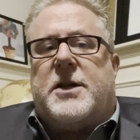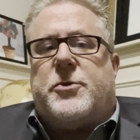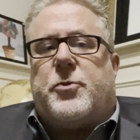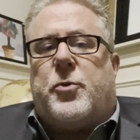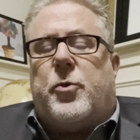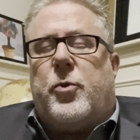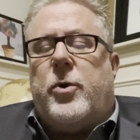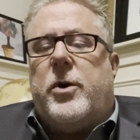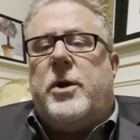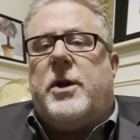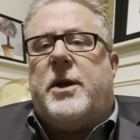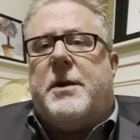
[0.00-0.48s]

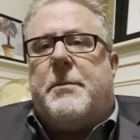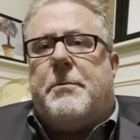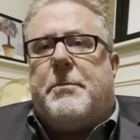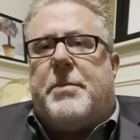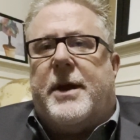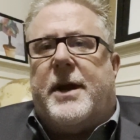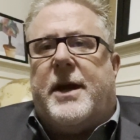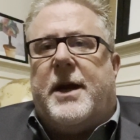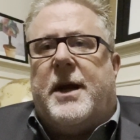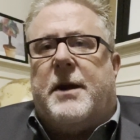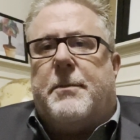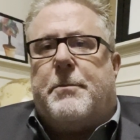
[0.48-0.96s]
really
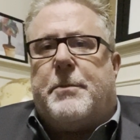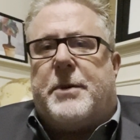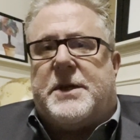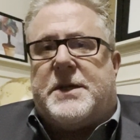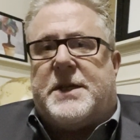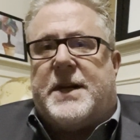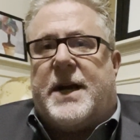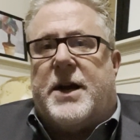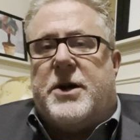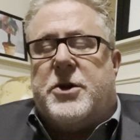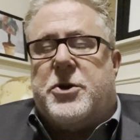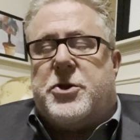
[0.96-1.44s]
big
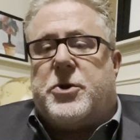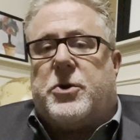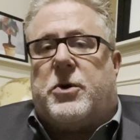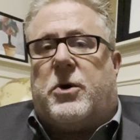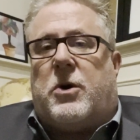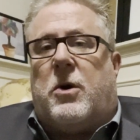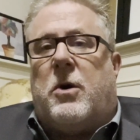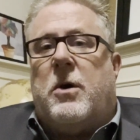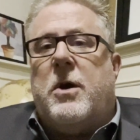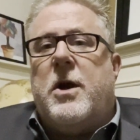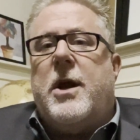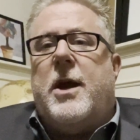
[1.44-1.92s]

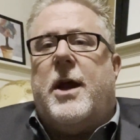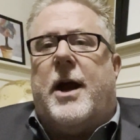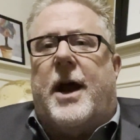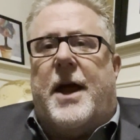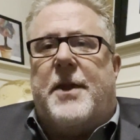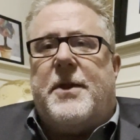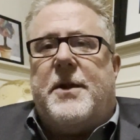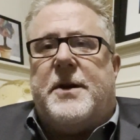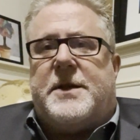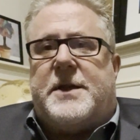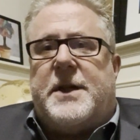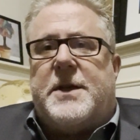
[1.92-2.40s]
potential in
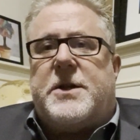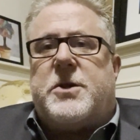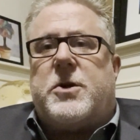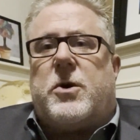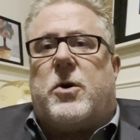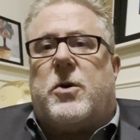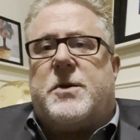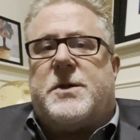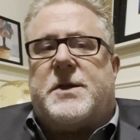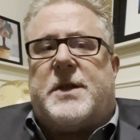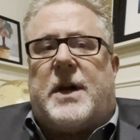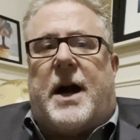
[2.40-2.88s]
the
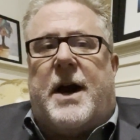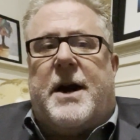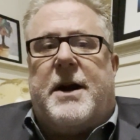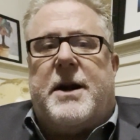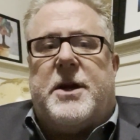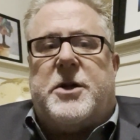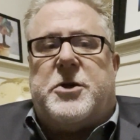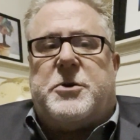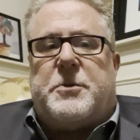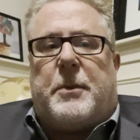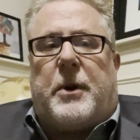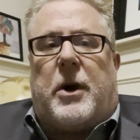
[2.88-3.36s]
digital
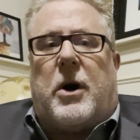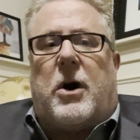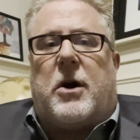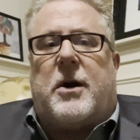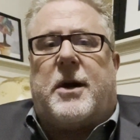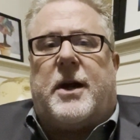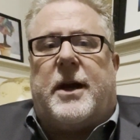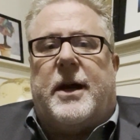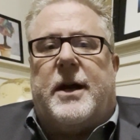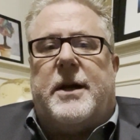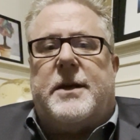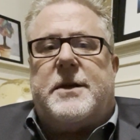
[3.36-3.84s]
signage
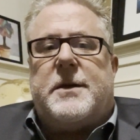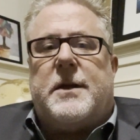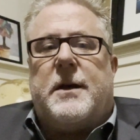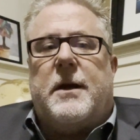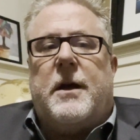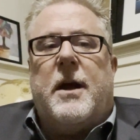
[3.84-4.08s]
market.